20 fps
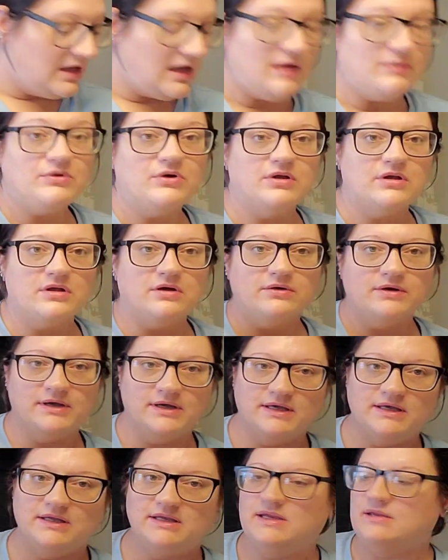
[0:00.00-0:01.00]
going to go
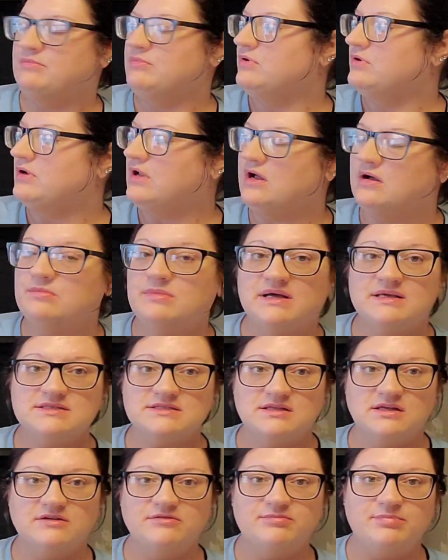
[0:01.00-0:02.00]
ahead and put all my
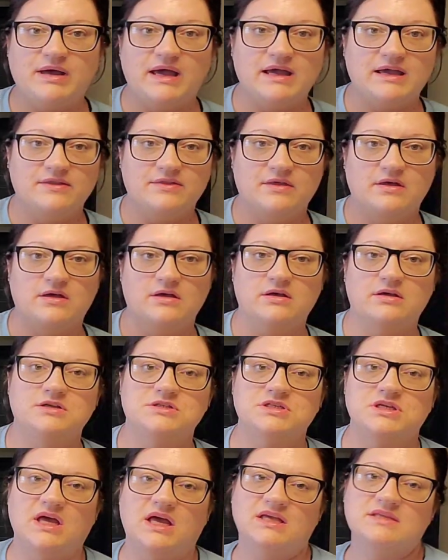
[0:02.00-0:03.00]
stuff back in the
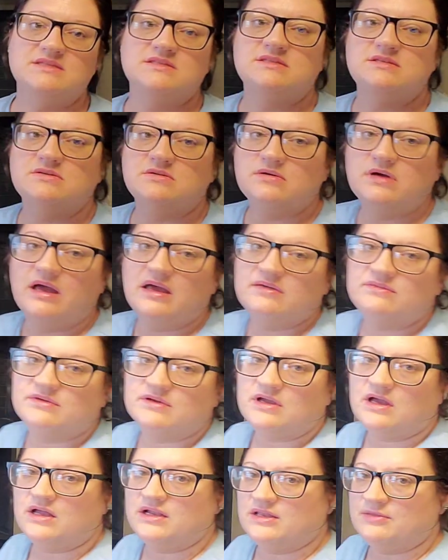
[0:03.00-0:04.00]
hutch. I still
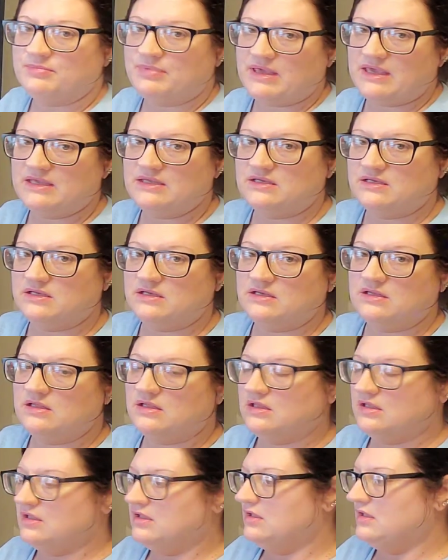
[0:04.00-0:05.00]
haven't got it painted
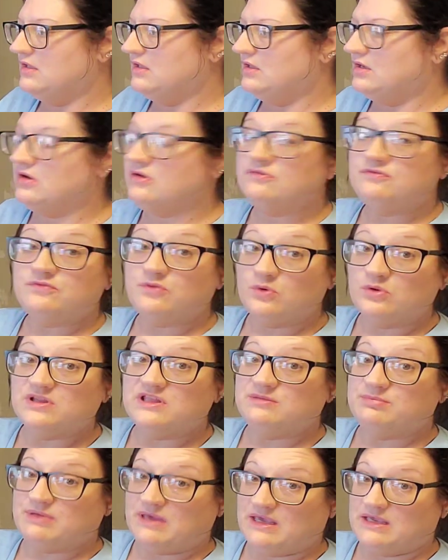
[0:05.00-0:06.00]
or
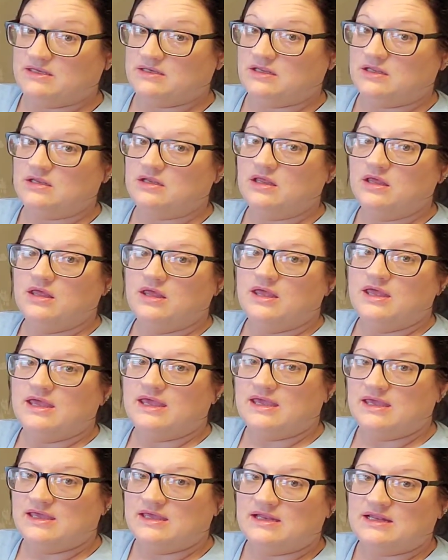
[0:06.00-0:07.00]
fully painted,
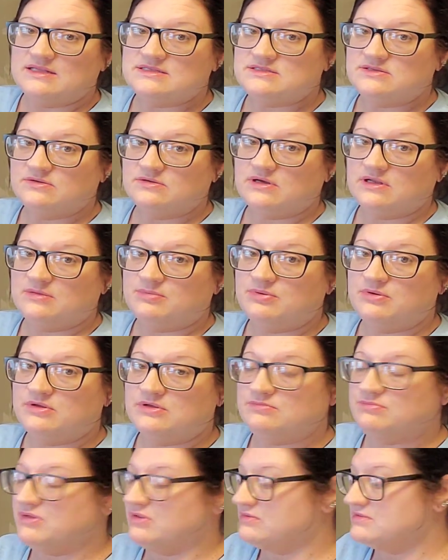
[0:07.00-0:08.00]
and I still got
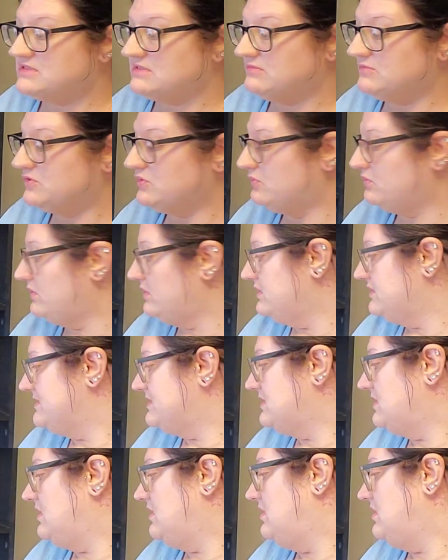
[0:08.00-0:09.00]
to build some doors,
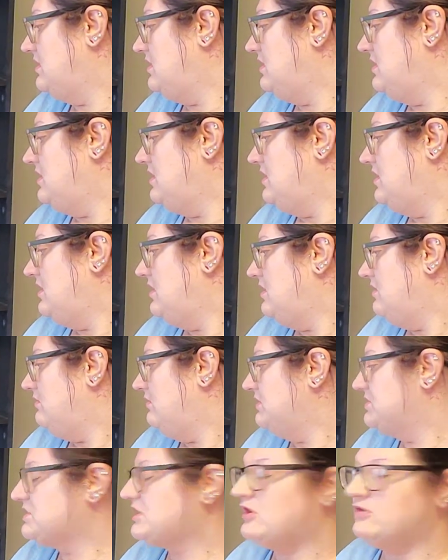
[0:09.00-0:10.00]

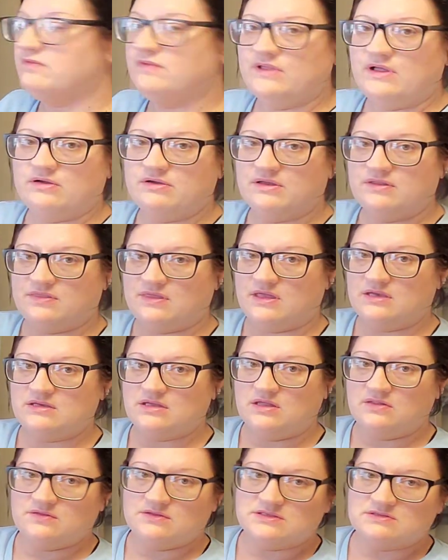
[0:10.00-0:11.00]
which hopefully I'll get that
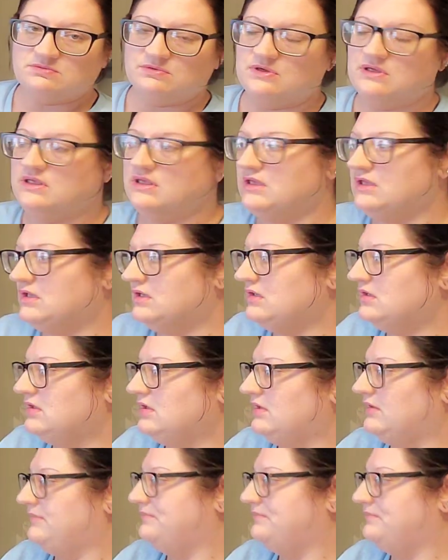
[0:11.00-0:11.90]
done this weekend.